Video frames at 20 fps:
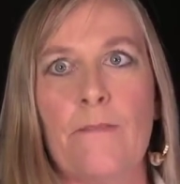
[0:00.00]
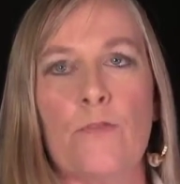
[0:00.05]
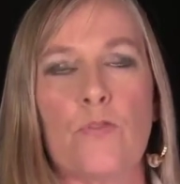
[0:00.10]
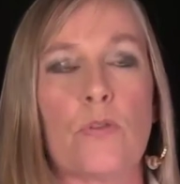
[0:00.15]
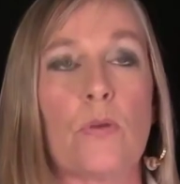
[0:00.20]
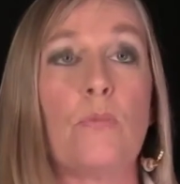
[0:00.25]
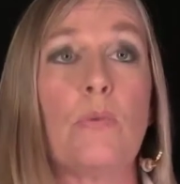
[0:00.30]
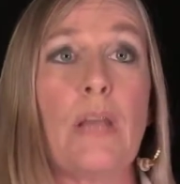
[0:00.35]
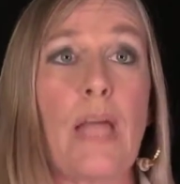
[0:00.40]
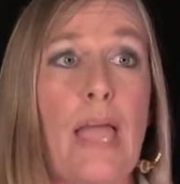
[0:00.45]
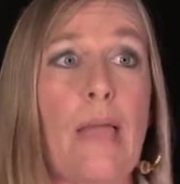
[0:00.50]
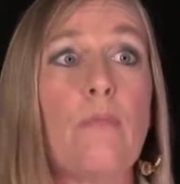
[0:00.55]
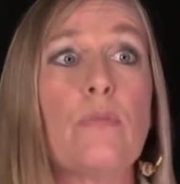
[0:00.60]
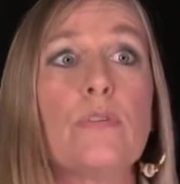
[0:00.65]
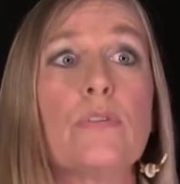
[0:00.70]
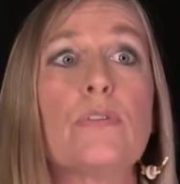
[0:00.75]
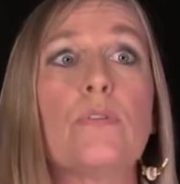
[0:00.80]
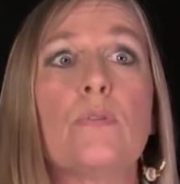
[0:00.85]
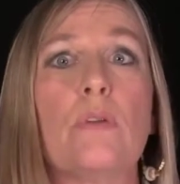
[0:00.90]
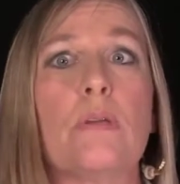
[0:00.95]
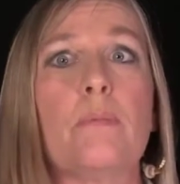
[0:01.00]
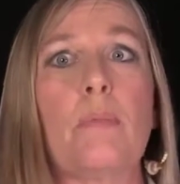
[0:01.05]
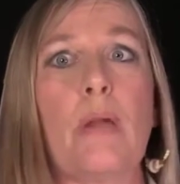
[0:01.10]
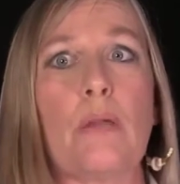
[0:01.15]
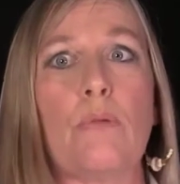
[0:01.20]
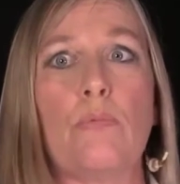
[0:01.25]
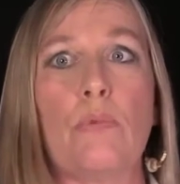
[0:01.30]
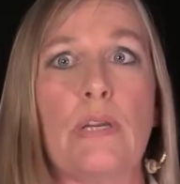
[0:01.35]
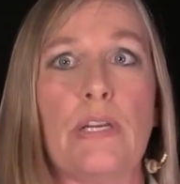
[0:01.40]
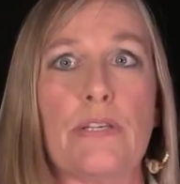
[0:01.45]
So when I was doing
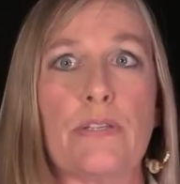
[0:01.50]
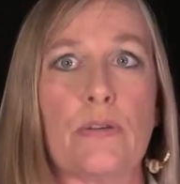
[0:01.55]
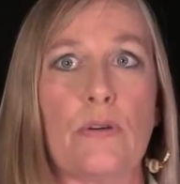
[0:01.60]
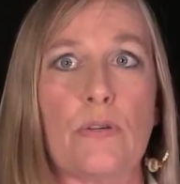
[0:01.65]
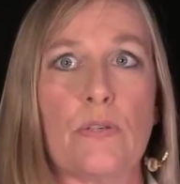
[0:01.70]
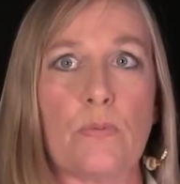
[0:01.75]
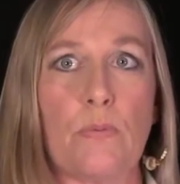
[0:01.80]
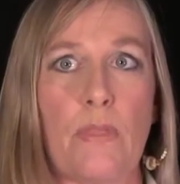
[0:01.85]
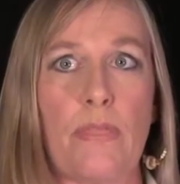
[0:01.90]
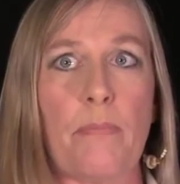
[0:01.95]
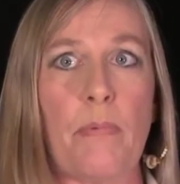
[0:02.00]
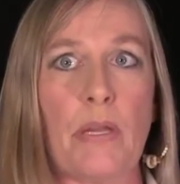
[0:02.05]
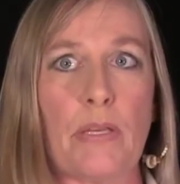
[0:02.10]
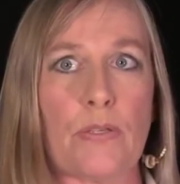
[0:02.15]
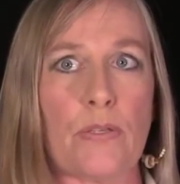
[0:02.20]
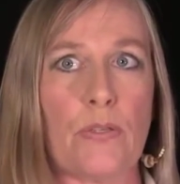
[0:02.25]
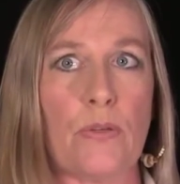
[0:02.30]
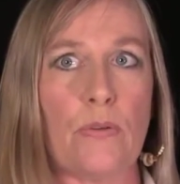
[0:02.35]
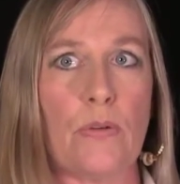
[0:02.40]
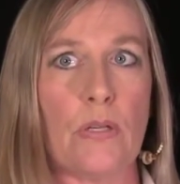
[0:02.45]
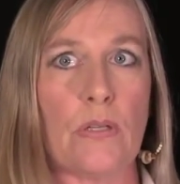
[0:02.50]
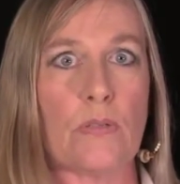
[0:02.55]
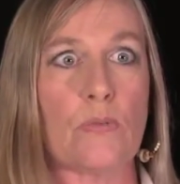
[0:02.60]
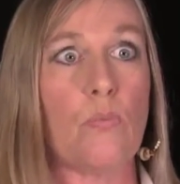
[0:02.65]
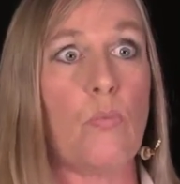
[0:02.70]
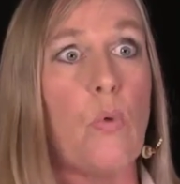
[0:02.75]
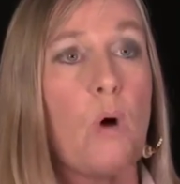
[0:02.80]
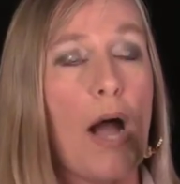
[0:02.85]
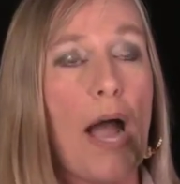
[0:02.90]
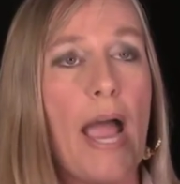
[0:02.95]
my research with my students,
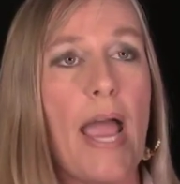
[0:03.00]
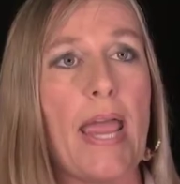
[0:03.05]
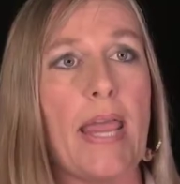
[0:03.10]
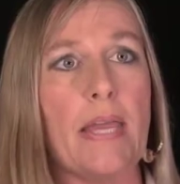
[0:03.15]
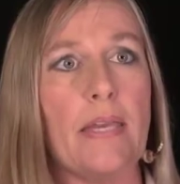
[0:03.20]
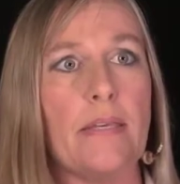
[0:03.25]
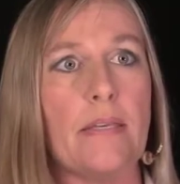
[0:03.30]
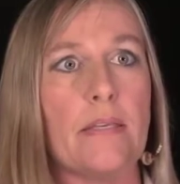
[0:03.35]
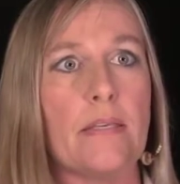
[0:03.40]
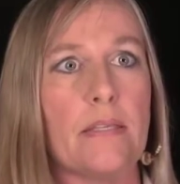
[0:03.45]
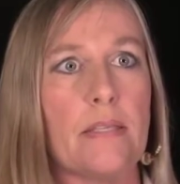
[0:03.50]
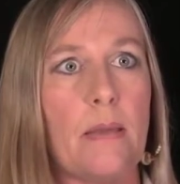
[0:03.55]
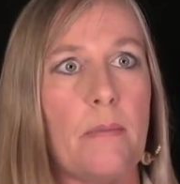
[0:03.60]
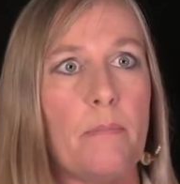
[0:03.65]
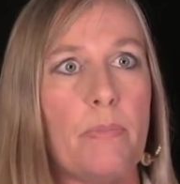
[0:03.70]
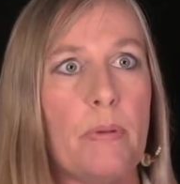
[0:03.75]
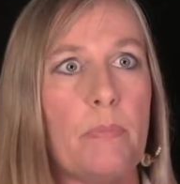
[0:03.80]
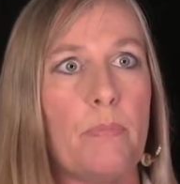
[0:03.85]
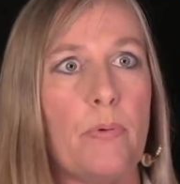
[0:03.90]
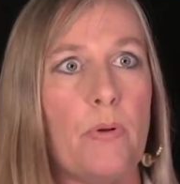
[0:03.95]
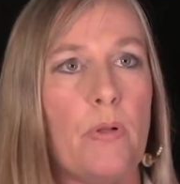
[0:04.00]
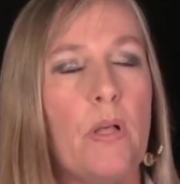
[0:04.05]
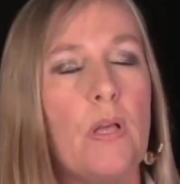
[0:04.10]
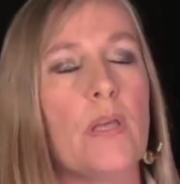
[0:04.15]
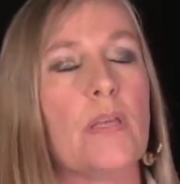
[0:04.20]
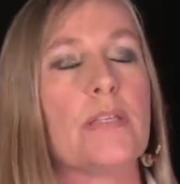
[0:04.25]
why do some people,